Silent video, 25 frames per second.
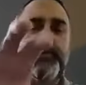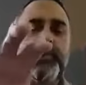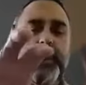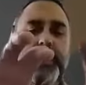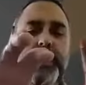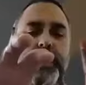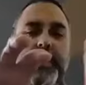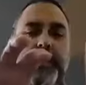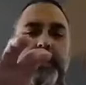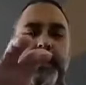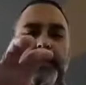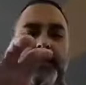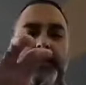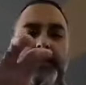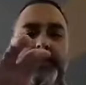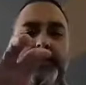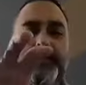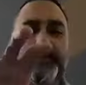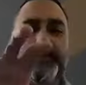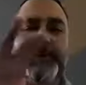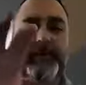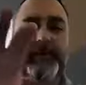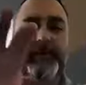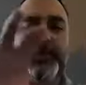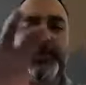where,
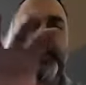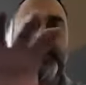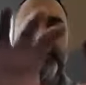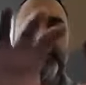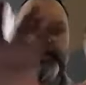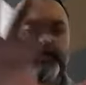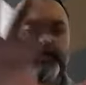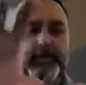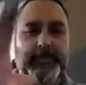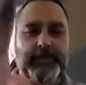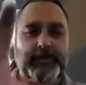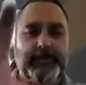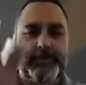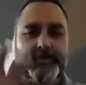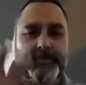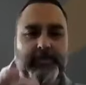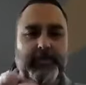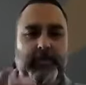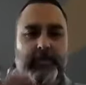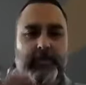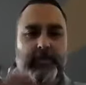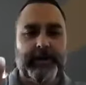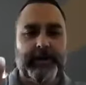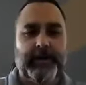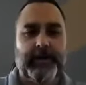and what are the most
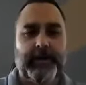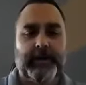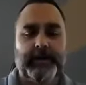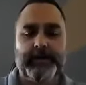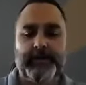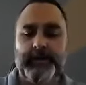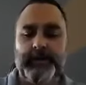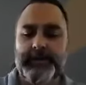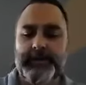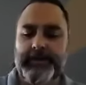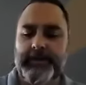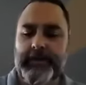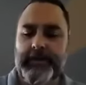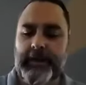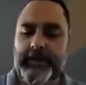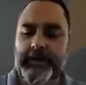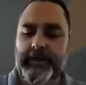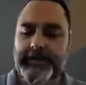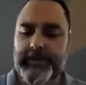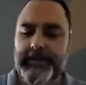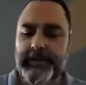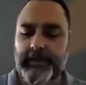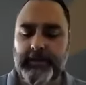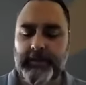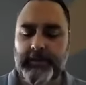important dials? Which
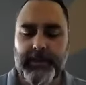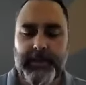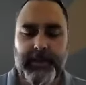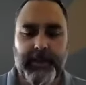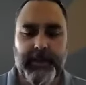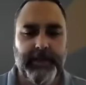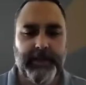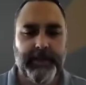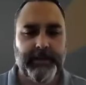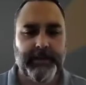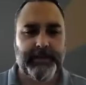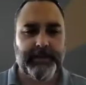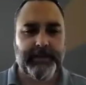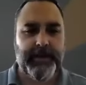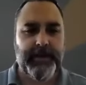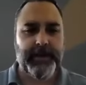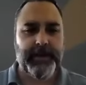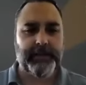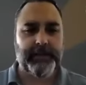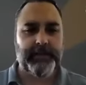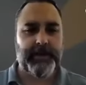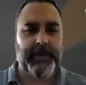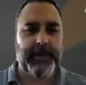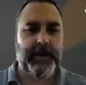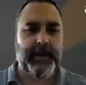dials do you look at
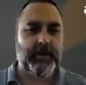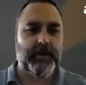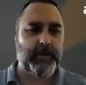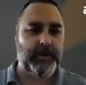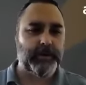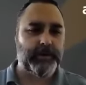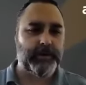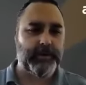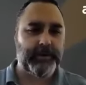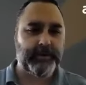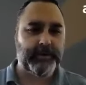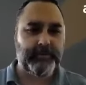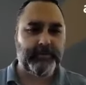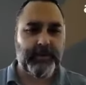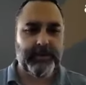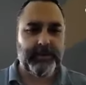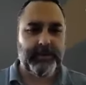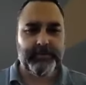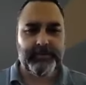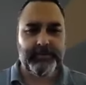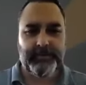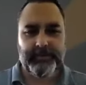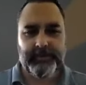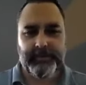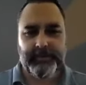daily, hourly,
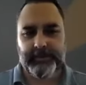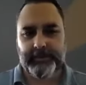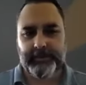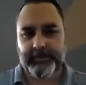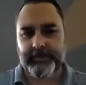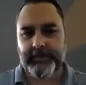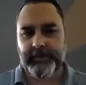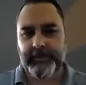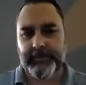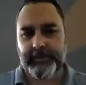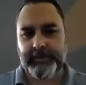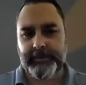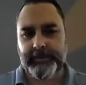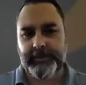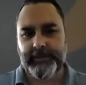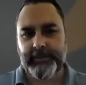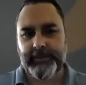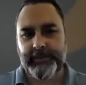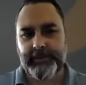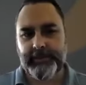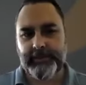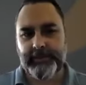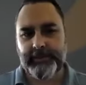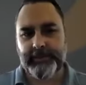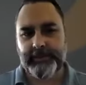monthly,
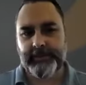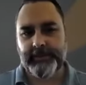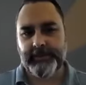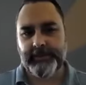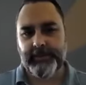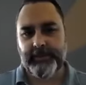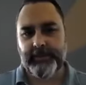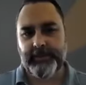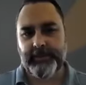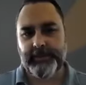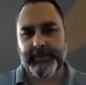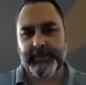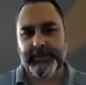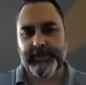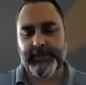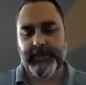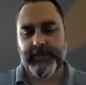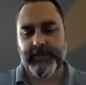etc.? So it's